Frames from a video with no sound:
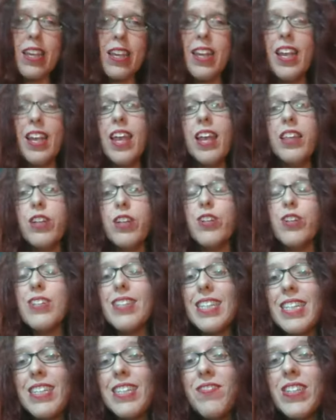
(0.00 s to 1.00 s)
There is
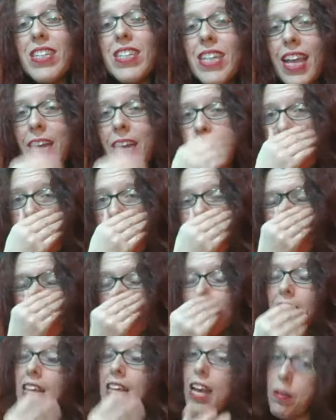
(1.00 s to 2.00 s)
even technology
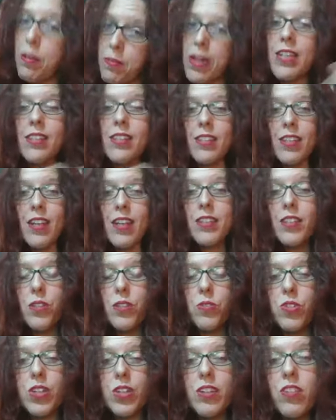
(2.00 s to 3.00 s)
that Monsanto
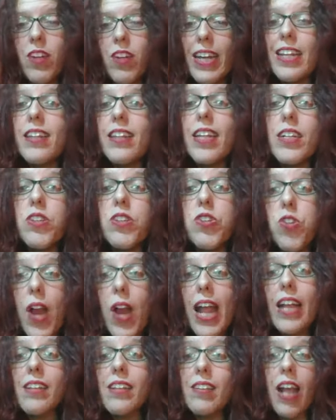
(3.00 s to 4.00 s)
generated that
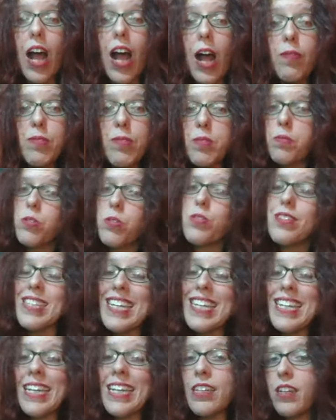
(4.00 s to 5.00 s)
tracks optimal
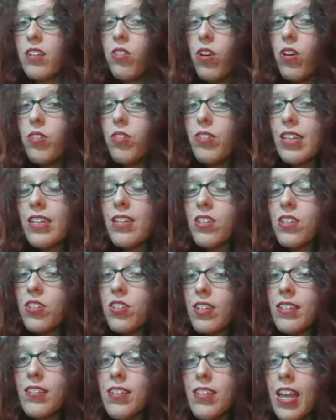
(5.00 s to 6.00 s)
seeding and growth conditions
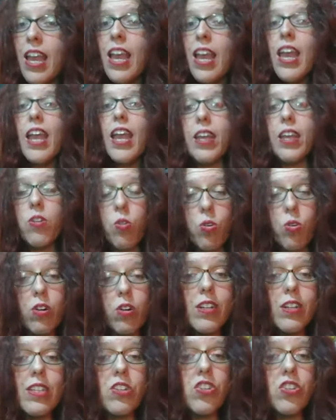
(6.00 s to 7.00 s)
in order to
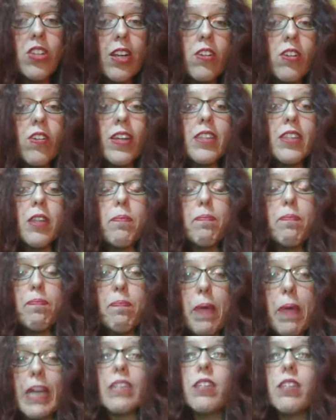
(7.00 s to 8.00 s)
generate the
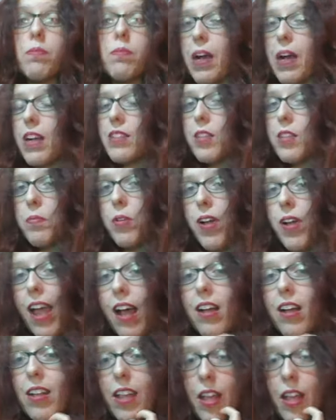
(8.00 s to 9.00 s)
best possible
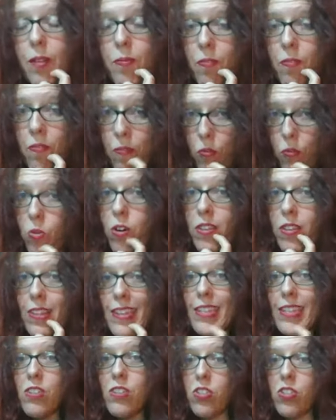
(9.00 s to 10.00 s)
outcome for these
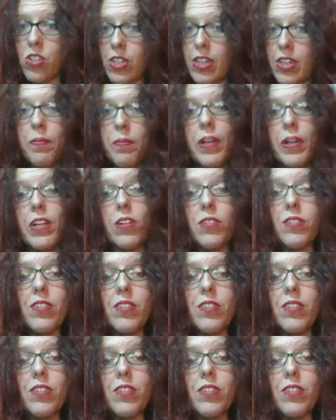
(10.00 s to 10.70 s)
GMOs.